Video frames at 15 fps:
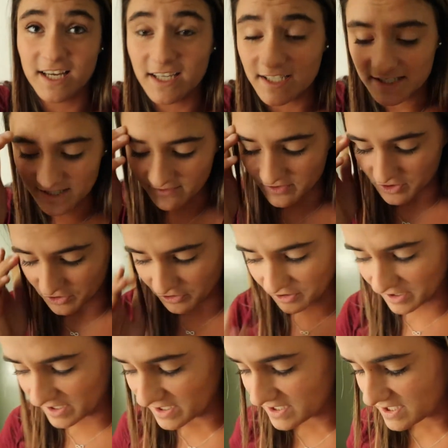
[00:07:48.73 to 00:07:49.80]
97
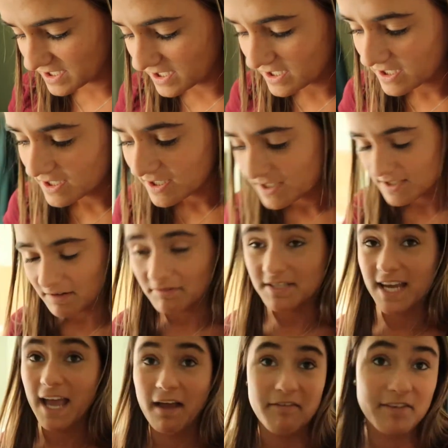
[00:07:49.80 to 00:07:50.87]
degrees. So
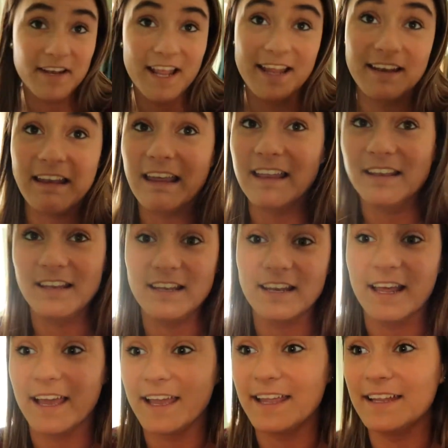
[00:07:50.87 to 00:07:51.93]
to have it at
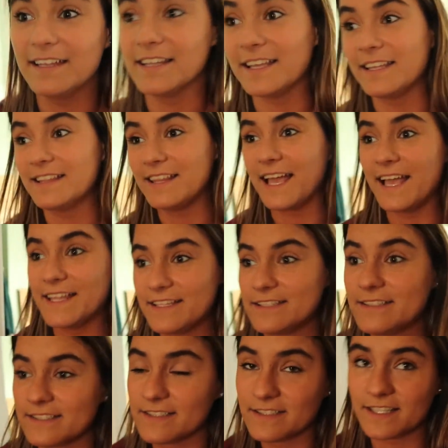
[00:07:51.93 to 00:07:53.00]
99, like,
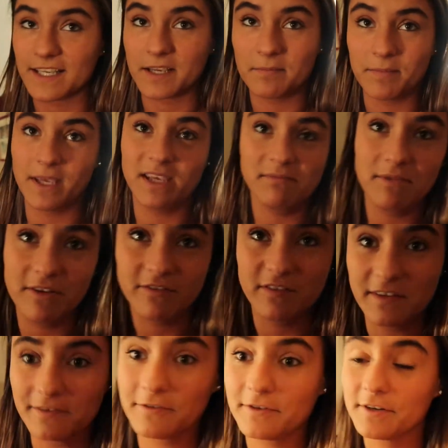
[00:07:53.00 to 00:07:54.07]
that's like a baby
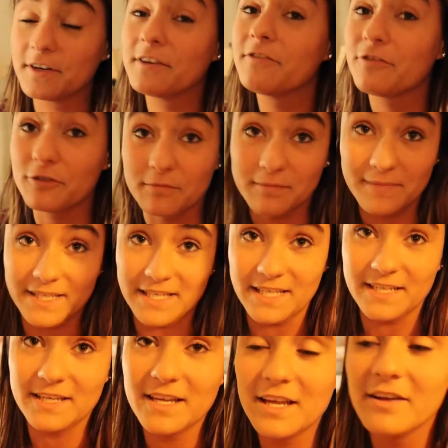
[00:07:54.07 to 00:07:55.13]
fever for
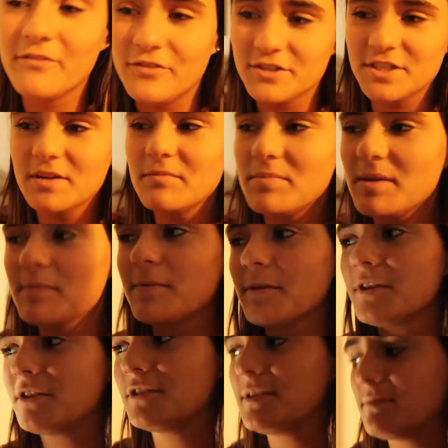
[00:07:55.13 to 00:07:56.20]
me. For some
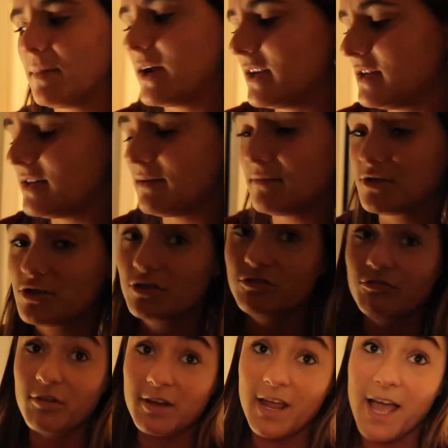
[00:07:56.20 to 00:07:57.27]
people, their body
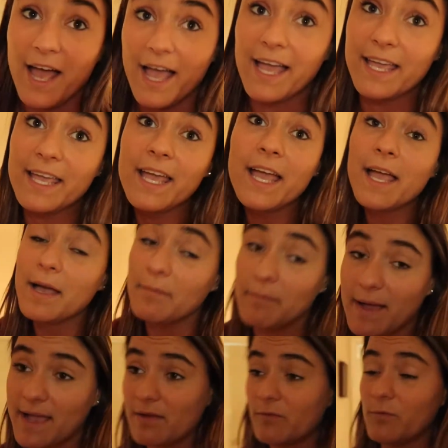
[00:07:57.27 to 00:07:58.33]
temperatures run high.
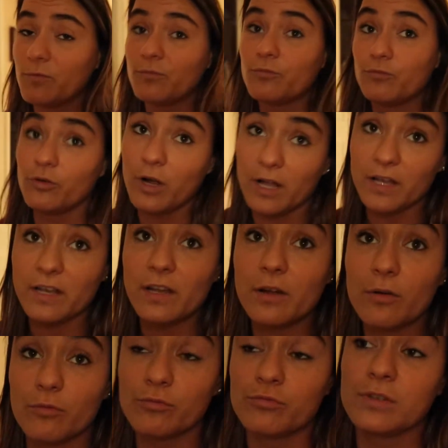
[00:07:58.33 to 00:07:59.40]
Mine will run
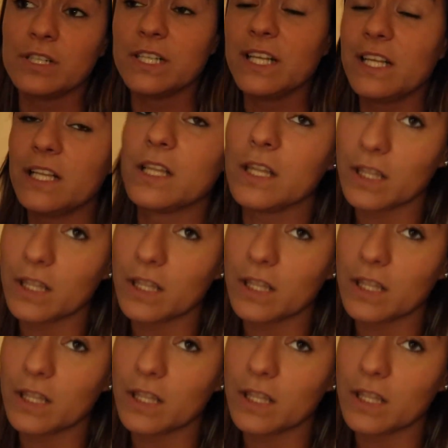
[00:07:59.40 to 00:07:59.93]
really